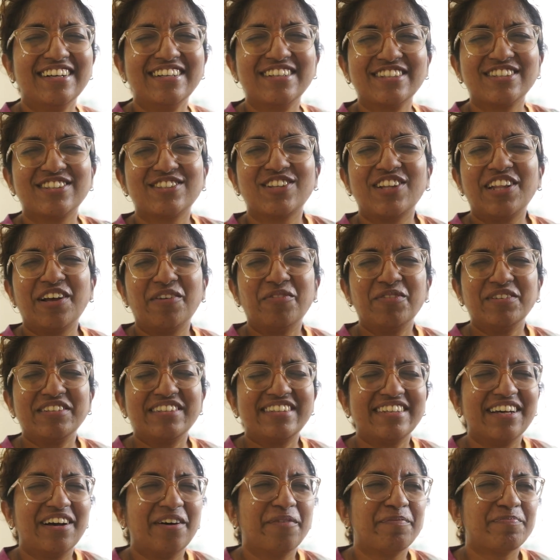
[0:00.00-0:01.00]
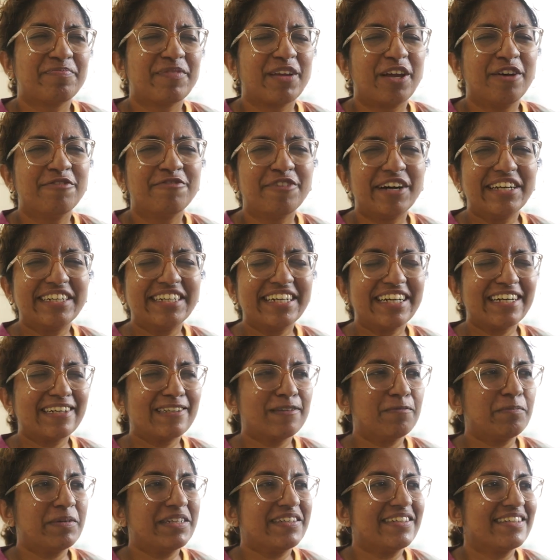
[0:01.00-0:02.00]
So that was a funny
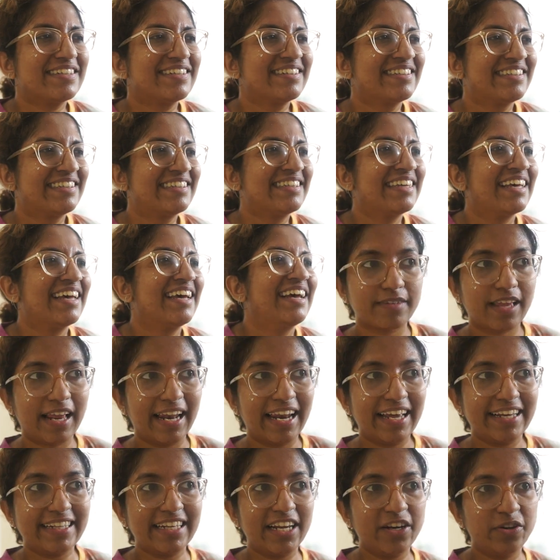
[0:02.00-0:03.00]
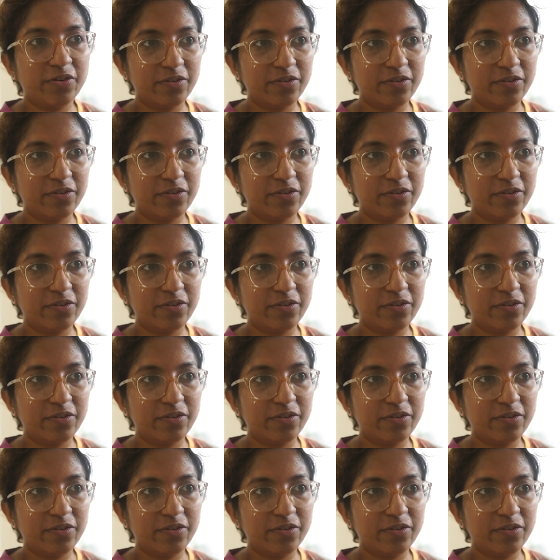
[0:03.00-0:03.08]
experience. Like